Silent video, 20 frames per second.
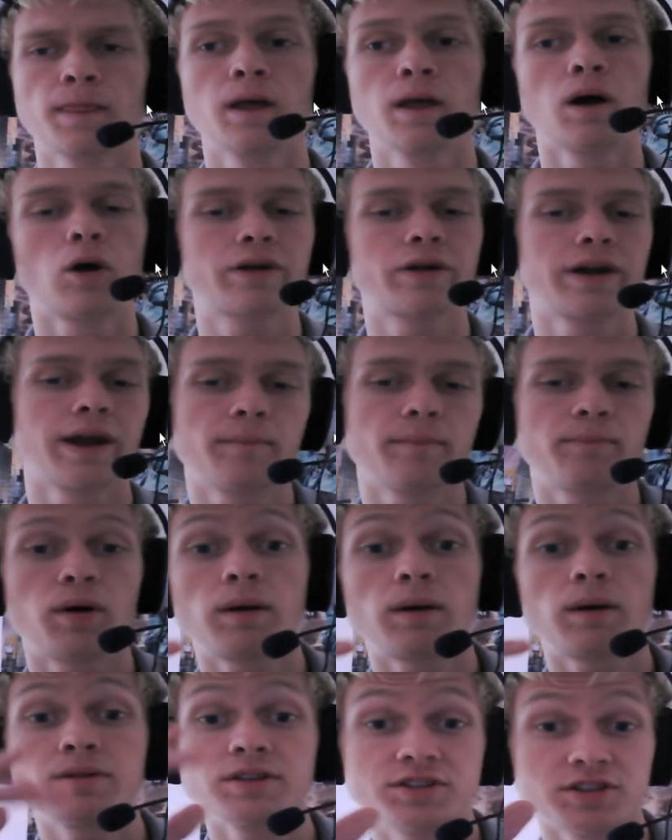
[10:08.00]
okay,
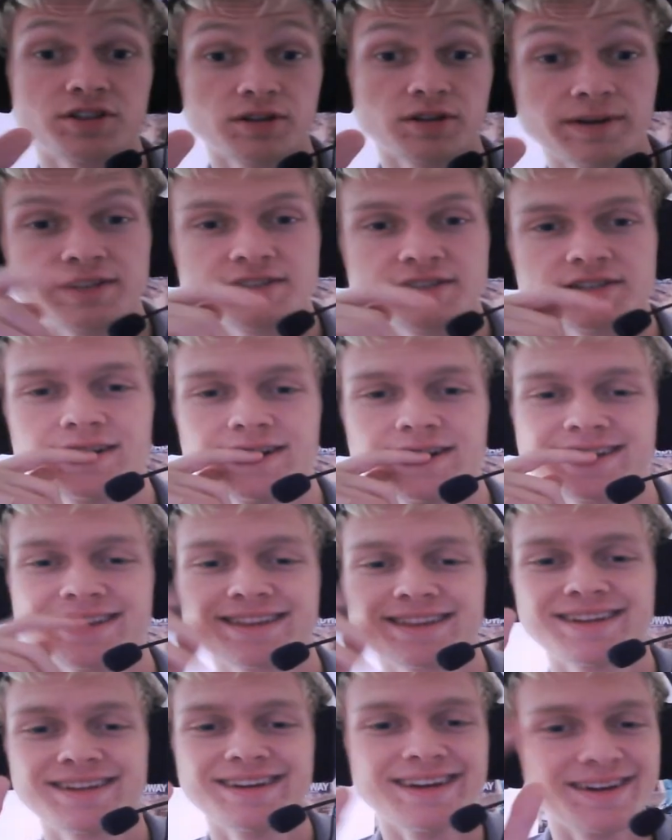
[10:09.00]
probably should mention,
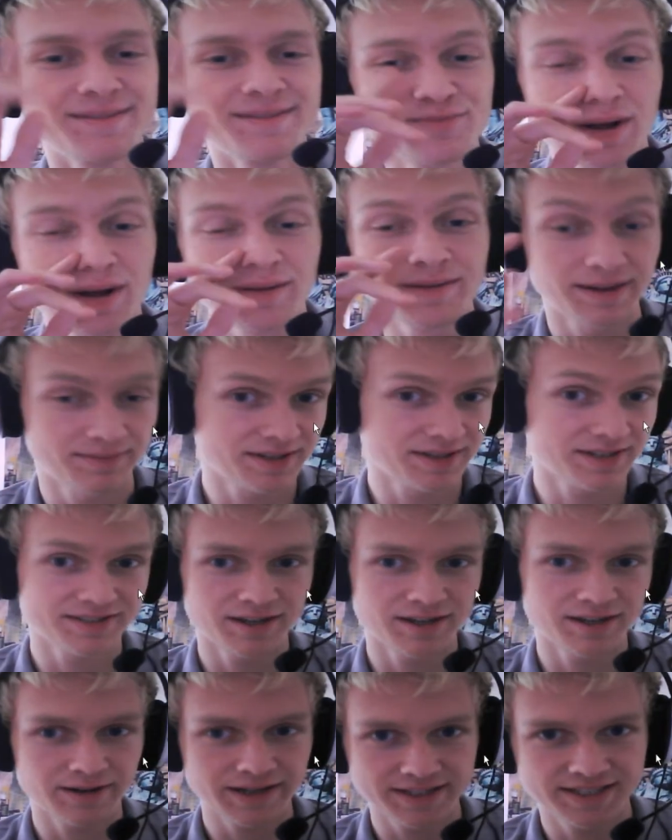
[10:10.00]
probably because
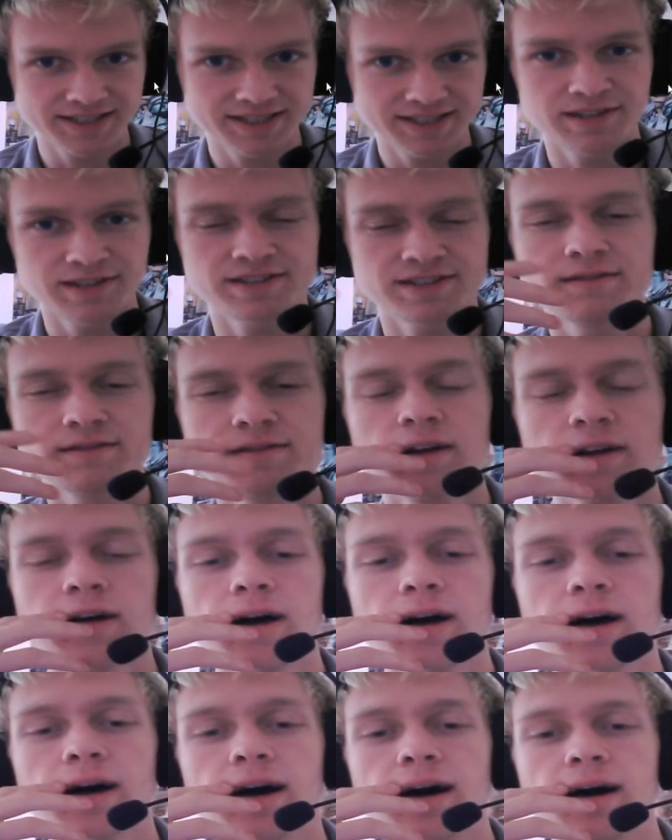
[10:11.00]
now I can see myself.
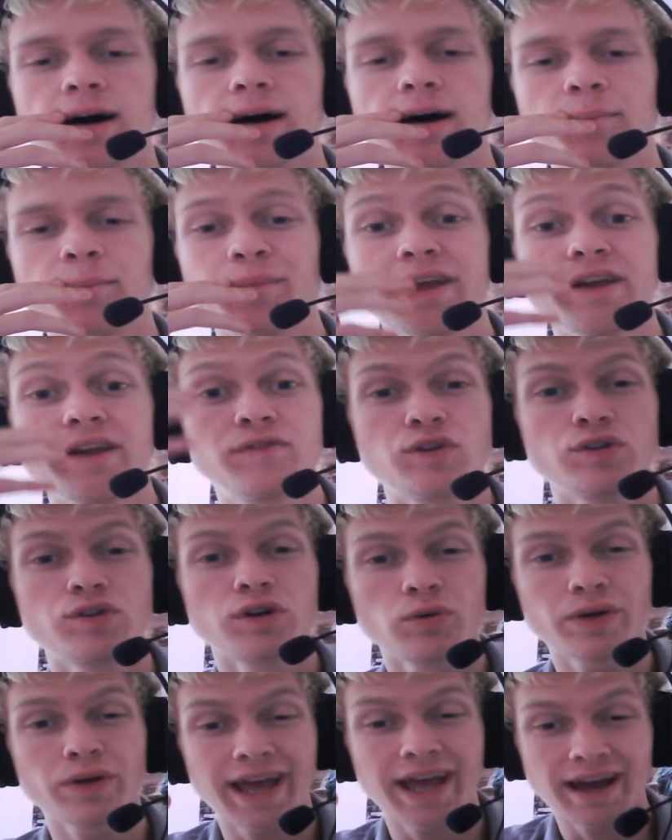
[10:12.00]
If you
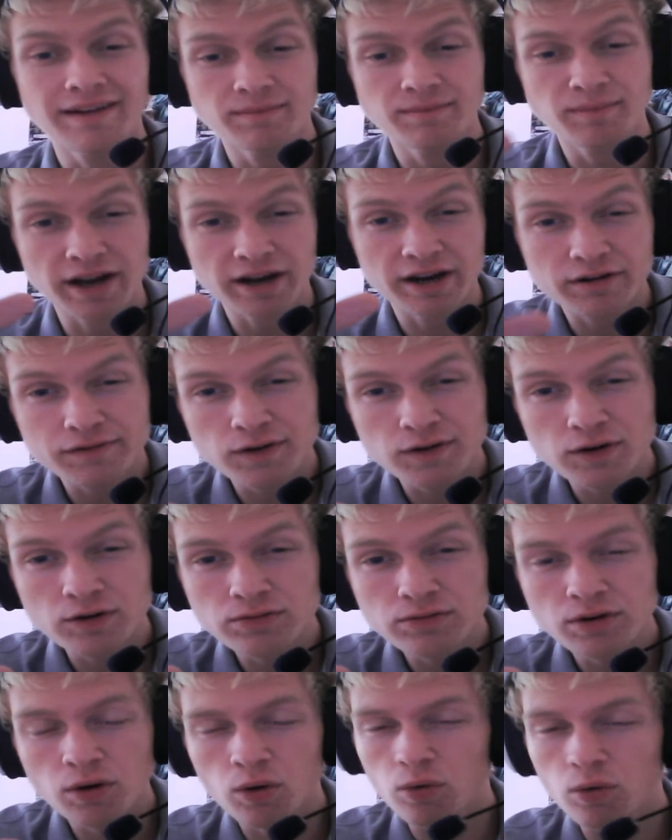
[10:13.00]
don't have a
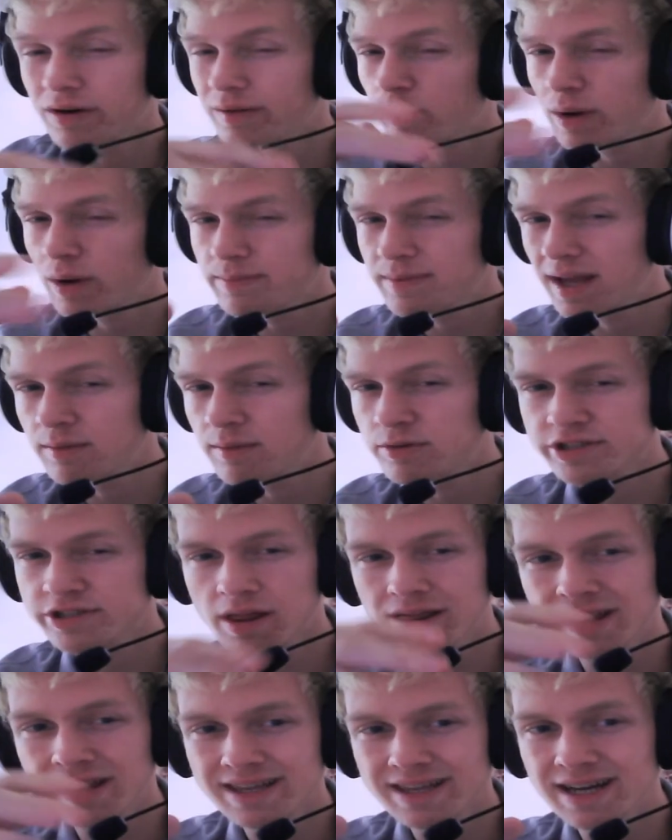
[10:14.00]
microphone or a webcam or
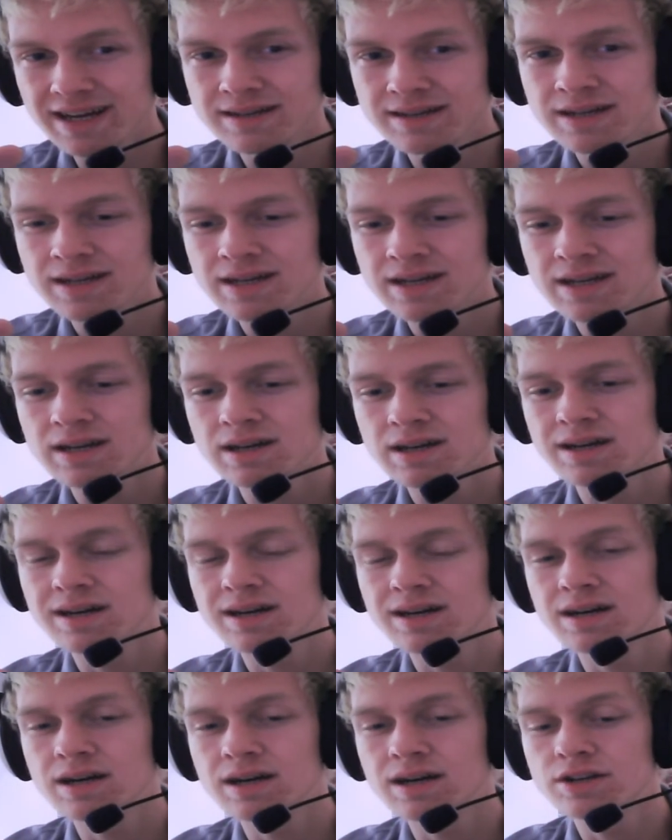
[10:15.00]
something like that,
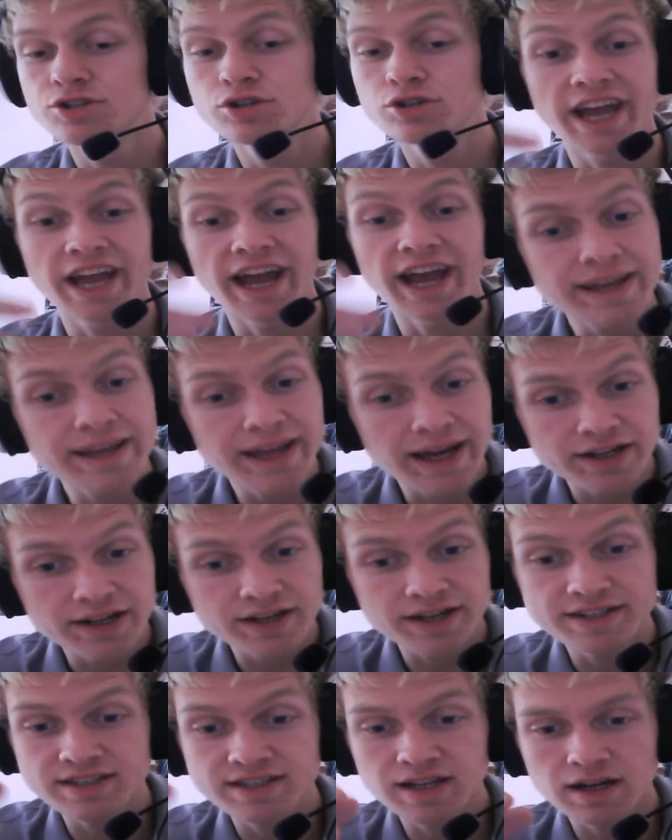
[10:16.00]
you can get it.
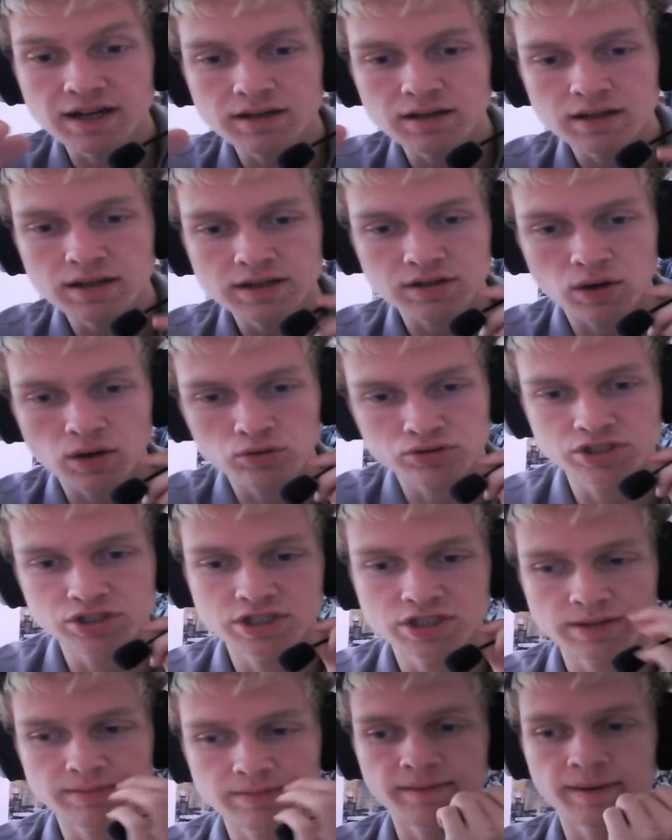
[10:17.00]
It's not. It's oh
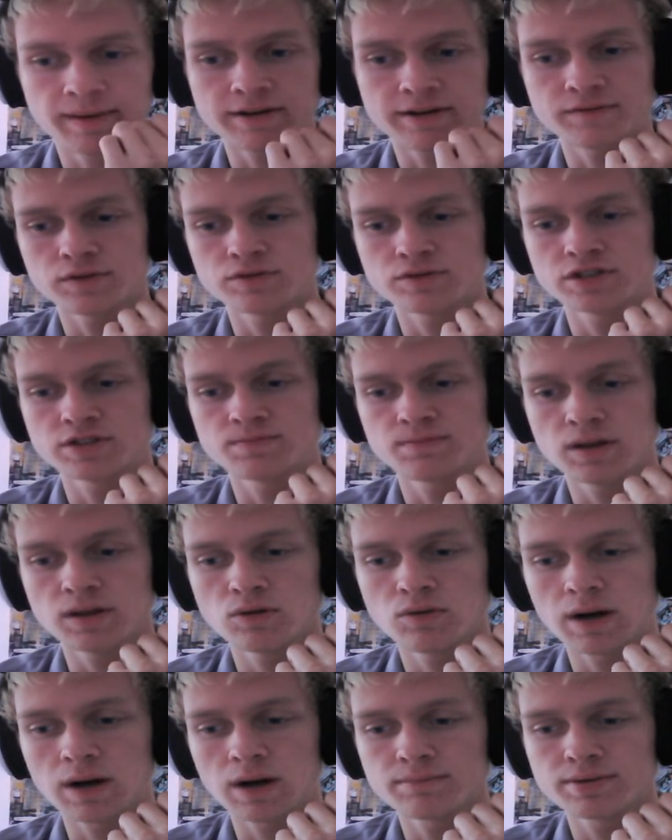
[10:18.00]
shit! My microphone just
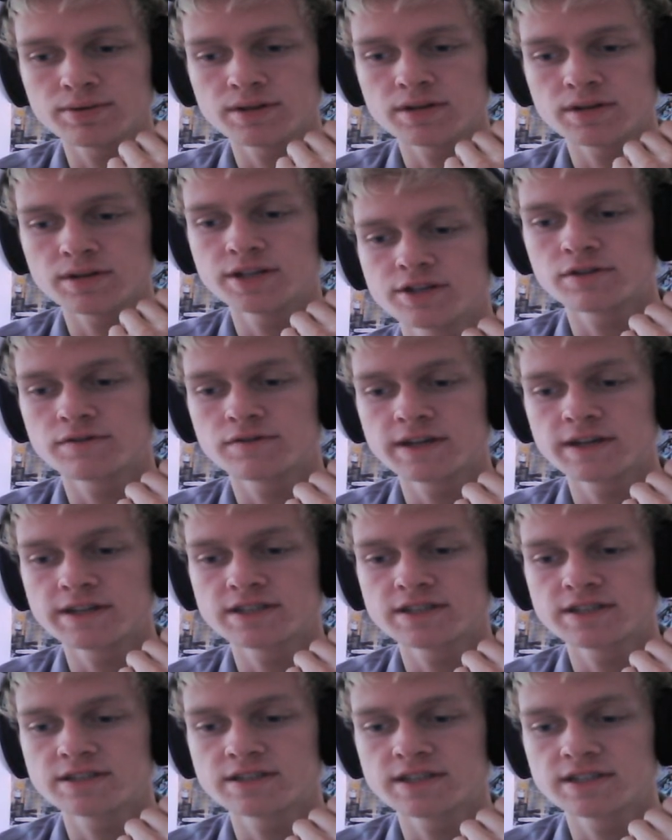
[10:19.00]
blew up in your
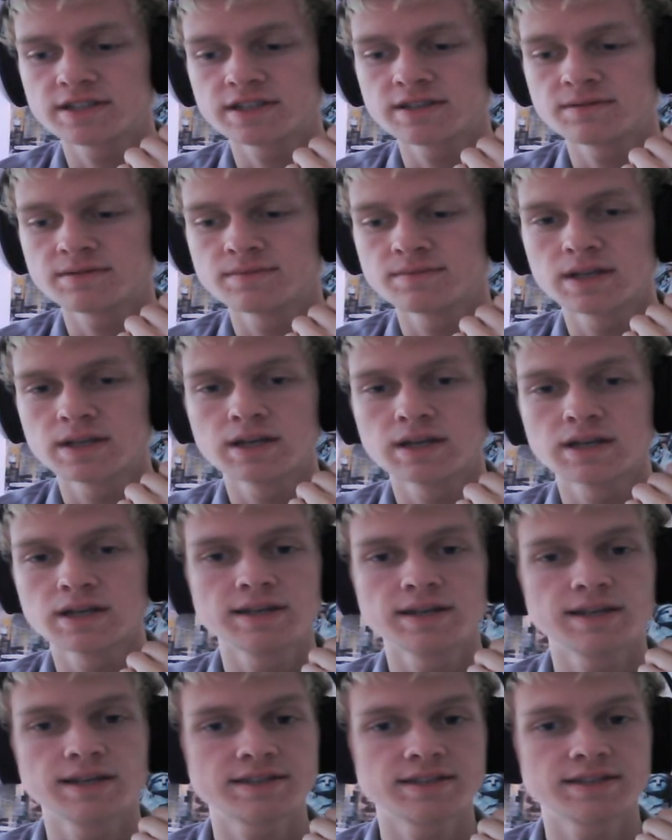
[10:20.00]
faces, didn't it?
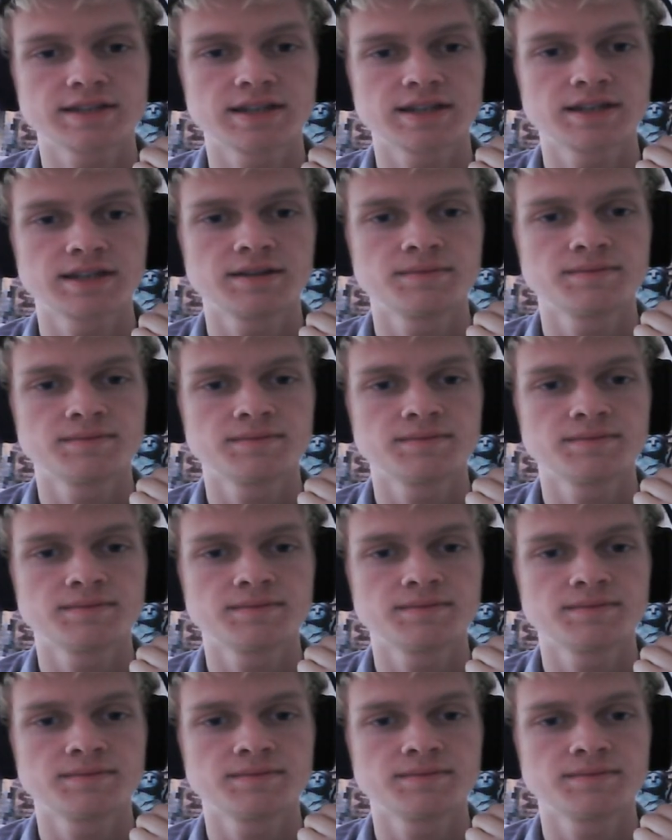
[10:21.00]
Yes, it did.